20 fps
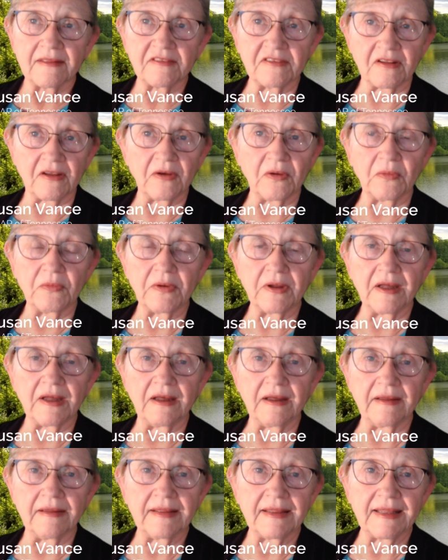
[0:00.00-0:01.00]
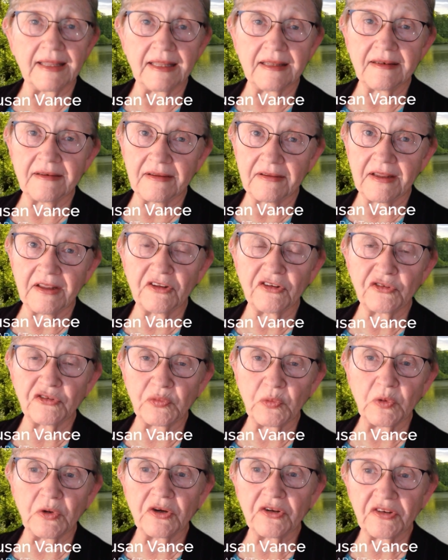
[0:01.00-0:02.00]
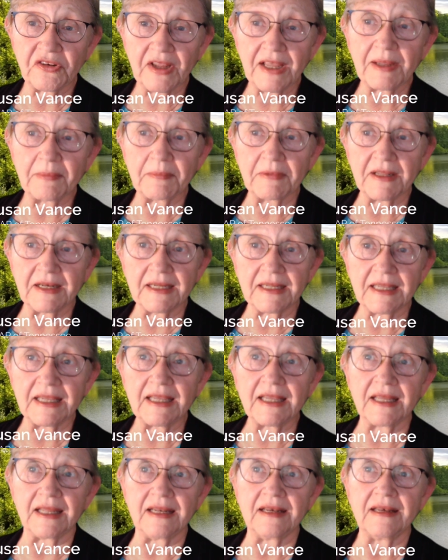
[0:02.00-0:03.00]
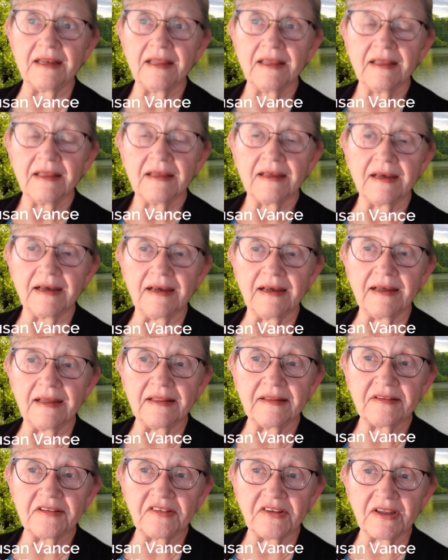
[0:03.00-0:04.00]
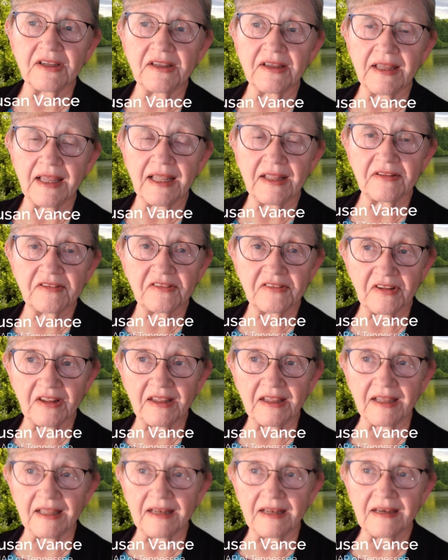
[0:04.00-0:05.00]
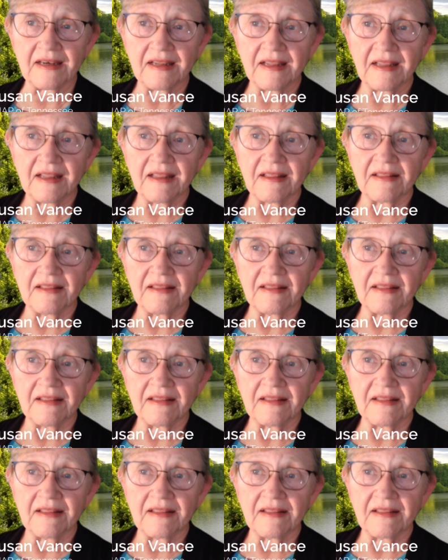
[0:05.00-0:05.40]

So in his sworn statement, again, Sticka has said